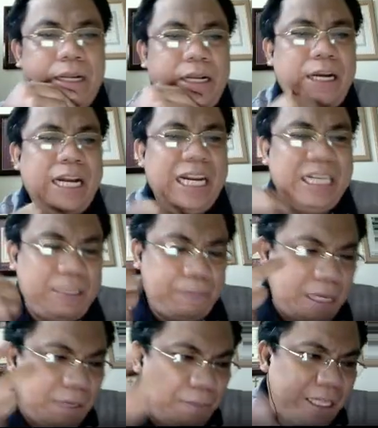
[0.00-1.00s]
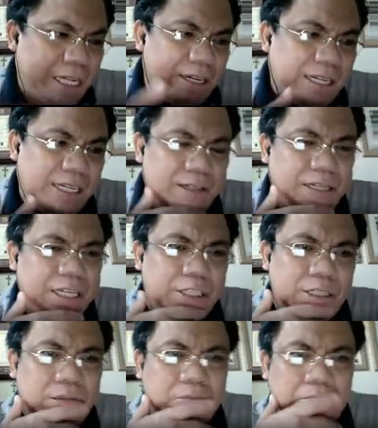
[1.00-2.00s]
In severe mental
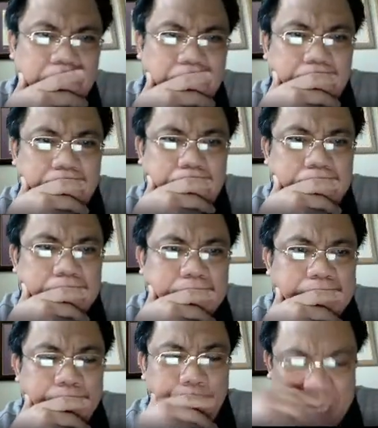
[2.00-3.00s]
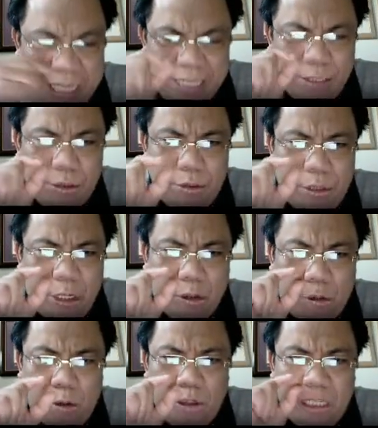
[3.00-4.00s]
retardation, we need to
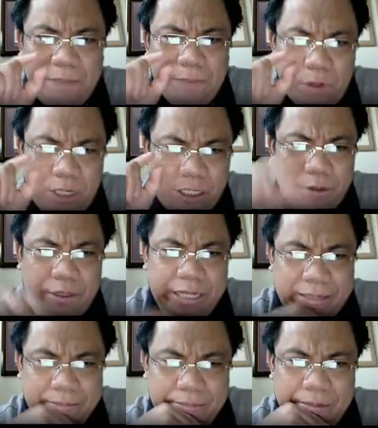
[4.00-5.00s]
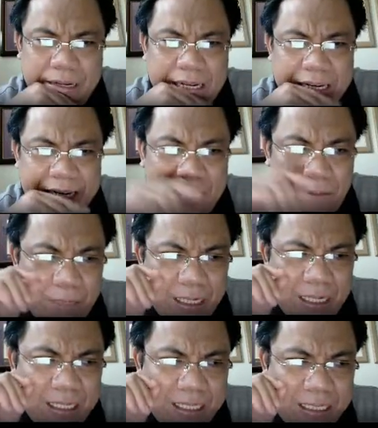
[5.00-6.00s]
closely monitor them. They
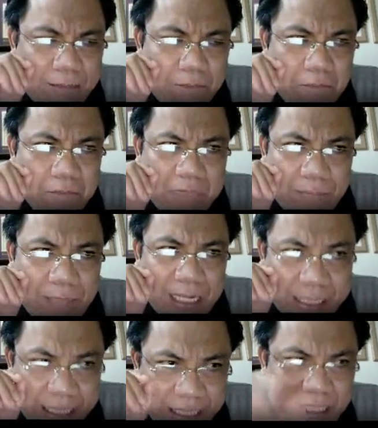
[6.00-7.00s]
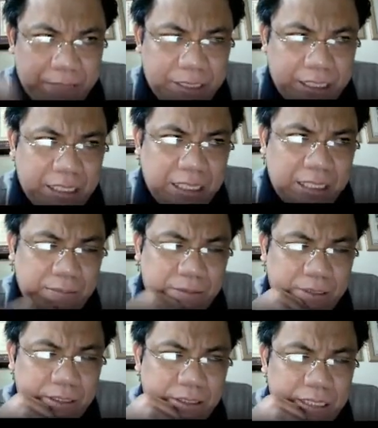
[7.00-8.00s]
may assist
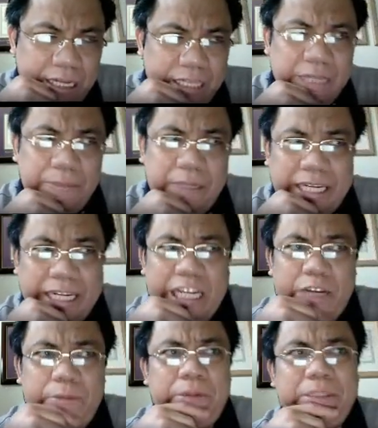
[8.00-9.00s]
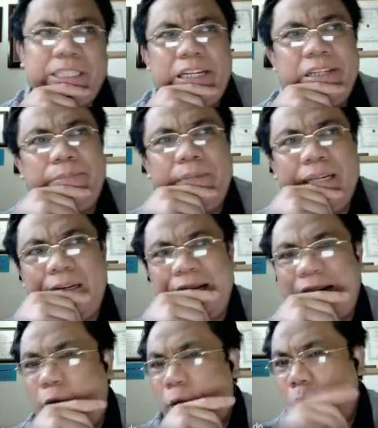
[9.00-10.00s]
themselves. They may take care of themselves,
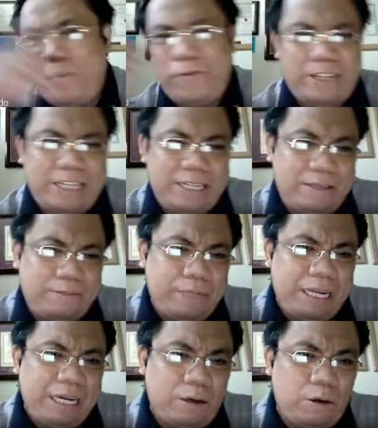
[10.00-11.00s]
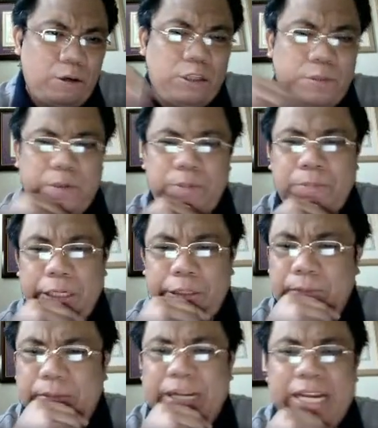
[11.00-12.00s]
but often very close
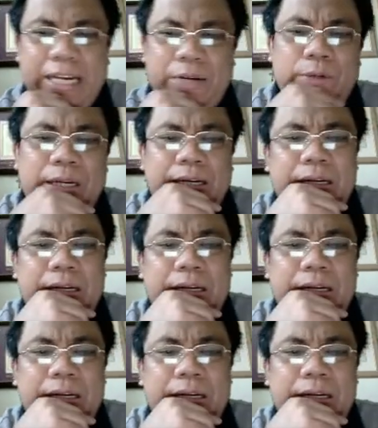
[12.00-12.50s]
supervision by anyone.